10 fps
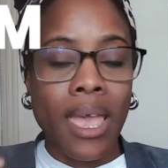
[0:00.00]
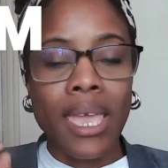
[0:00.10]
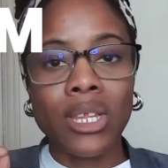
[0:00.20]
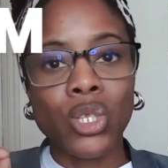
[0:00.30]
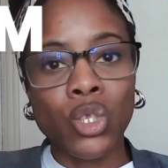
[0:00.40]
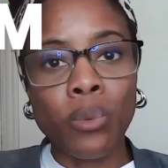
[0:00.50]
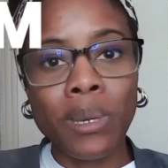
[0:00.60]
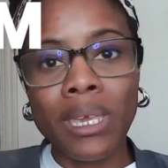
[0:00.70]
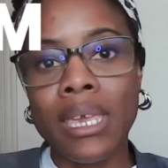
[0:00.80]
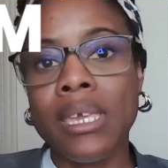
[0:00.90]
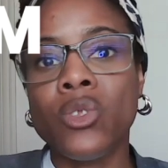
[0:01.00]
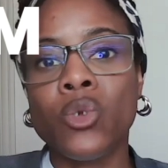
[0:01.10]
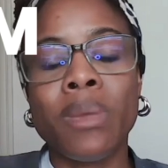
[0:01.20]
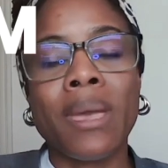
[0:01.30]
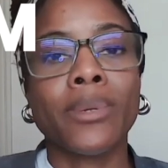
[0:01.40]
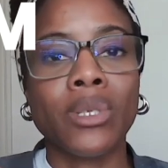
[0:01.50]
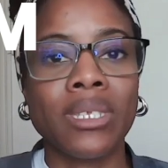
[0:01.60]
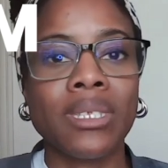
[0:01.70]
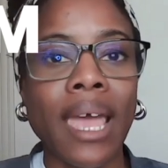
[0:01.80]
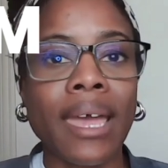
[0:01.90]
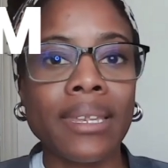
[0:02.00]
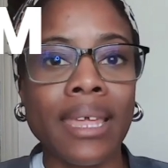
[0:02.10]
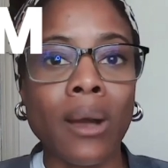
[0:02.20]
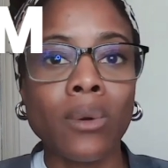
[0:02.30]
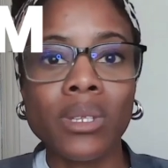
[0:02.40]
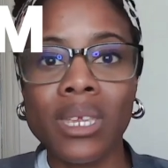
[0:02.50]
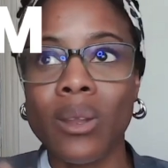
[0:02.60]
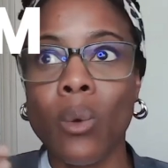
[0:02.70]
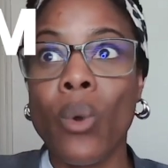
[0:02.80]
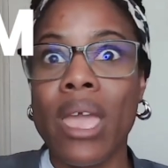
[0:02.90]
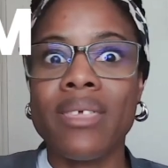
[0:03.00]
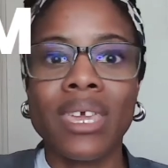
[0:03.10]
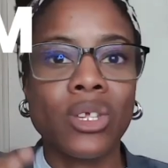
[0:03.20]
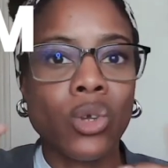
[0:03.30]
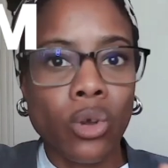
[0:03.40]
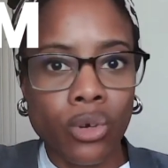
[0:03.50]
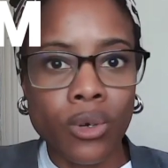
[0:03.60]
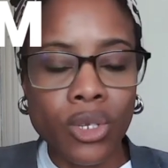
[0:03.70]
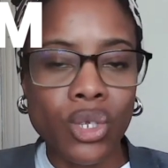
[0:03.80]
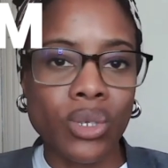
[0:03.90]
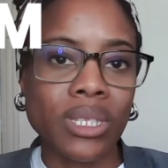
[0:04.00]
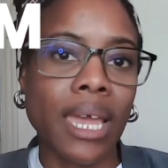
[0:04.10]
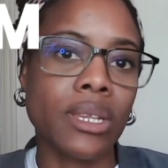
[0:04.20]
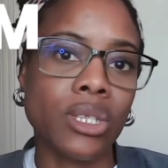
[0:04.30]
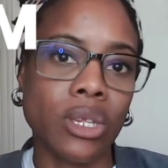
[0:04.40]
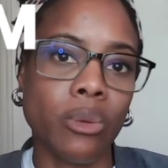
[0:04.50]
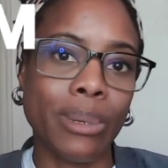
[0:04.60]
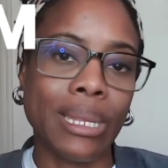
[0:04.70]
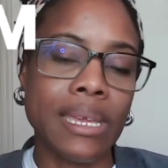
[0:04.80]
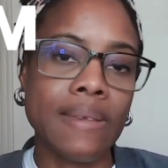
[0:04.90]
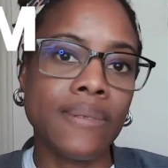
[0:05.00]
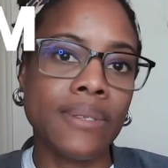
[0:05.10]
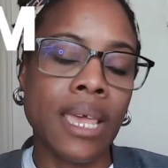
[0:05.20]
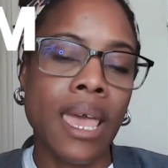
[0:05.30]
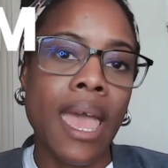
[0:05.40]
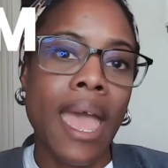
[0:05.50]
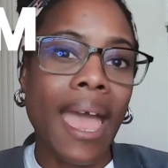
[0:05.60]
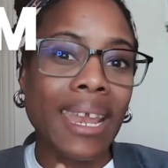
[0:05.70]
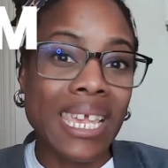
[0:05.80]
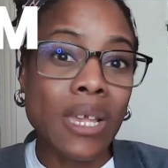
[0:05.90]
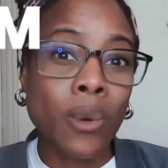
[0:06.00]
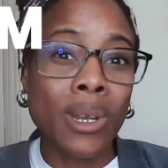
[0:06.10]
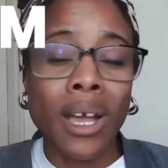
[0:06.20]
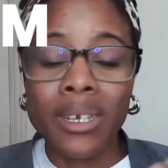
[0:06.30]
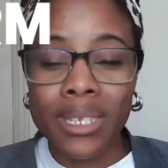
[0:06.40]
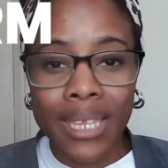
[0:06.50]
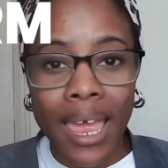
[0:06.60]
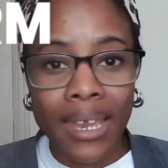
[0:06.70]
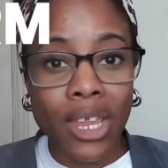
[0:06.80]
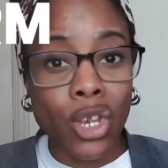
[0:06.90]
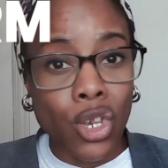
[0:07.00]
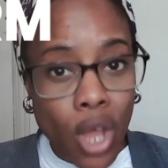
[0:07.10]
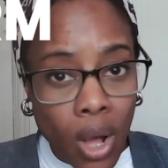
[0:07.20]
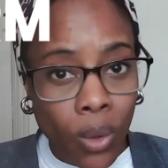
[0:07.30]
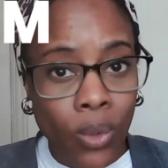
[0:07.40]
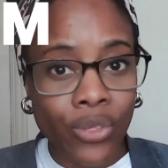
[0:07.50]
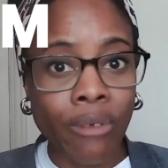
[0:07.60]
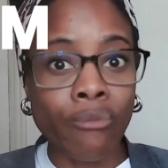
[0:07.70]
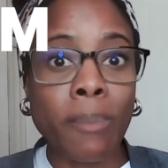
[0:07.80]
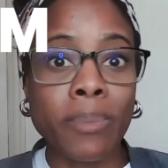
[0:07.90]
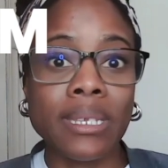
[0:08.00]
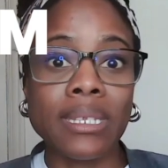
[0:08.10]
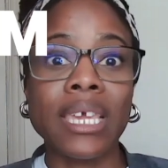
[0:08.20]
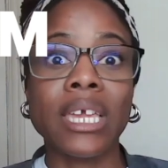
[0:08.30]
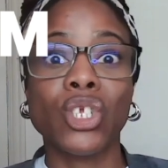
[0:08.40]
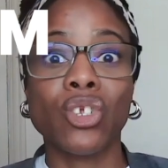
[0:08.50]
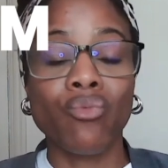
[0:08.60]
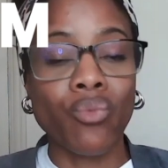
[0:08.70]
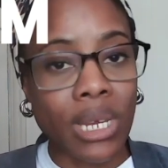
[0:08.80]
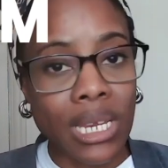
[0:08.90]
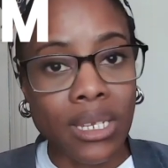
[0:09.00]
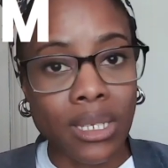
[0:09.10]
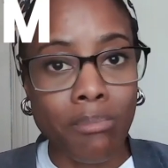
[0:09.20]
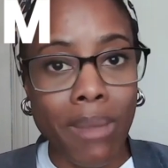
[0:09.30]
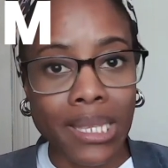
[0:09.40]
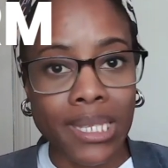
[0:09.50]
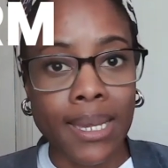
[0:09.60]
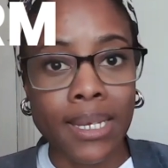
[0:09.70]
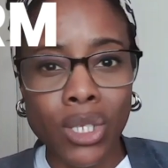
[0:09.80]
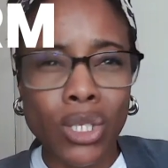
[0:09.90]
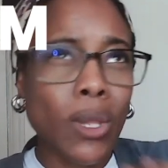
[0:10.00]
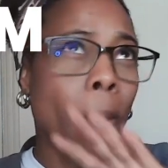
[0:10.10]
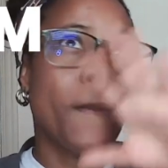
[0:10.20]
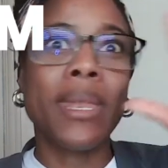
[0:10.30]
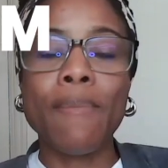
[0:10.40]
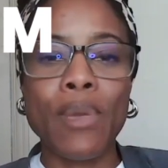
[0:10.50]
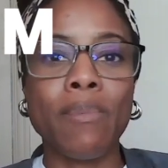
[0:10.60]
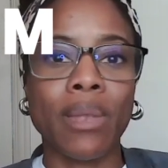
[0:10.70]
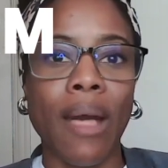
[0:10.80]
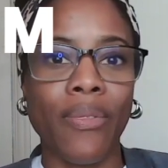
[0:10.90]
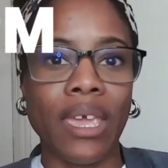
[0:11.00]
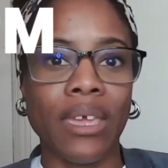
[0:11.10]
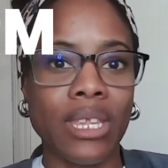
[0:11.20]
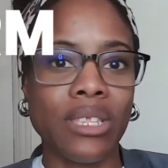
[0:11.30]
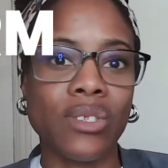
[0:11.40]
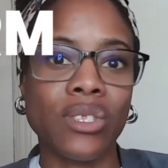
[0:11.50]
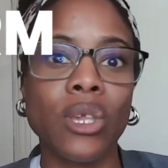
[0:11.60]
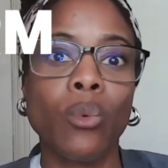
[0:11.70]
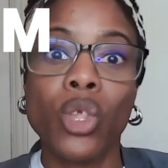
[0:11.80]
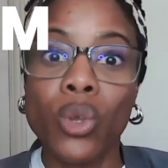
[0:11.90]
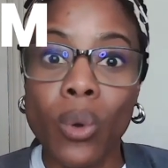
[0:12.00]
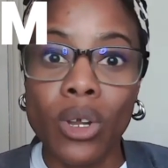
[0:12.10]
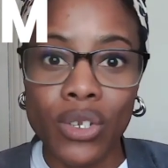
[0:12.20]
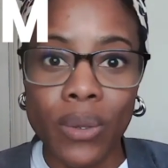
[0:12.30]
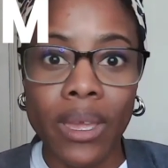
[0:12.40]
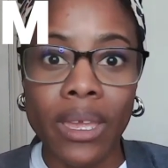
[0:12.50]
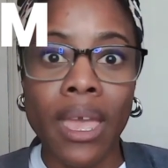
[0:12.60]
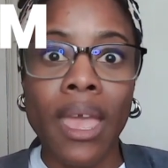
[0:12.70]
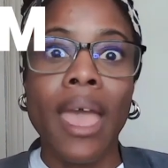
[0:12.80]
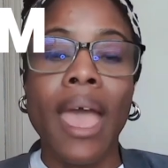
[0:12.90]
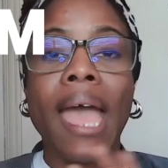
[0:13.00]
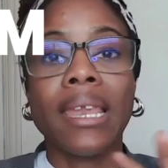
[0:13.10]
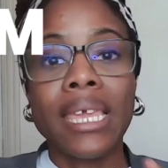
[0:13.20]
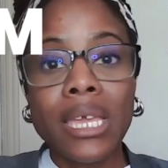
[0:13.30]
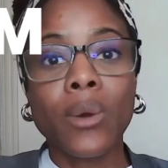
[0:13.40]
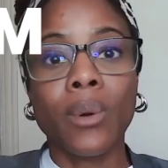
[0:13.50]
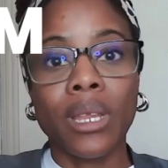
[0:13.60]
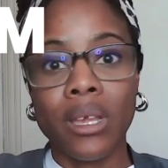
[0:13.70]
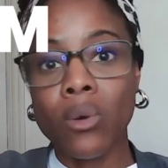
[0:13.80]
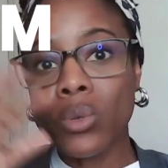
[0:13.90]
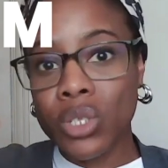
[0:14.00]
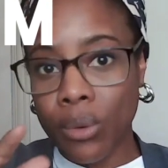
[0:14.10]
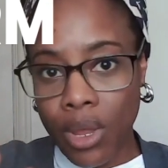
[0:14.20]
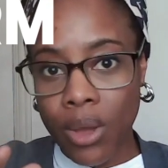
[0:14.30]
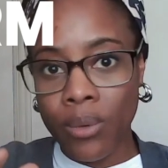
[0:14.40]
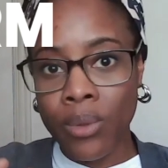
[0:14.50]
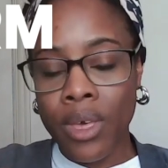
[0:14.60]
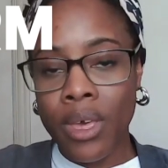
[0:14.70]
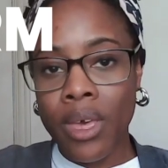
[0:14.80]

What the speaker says: It is super key to be able to stand out in a way that is congruent to your standards and your beliefs, and equally understand and know that representation really does matter. So many people out there need to see what you are doing, and equally also know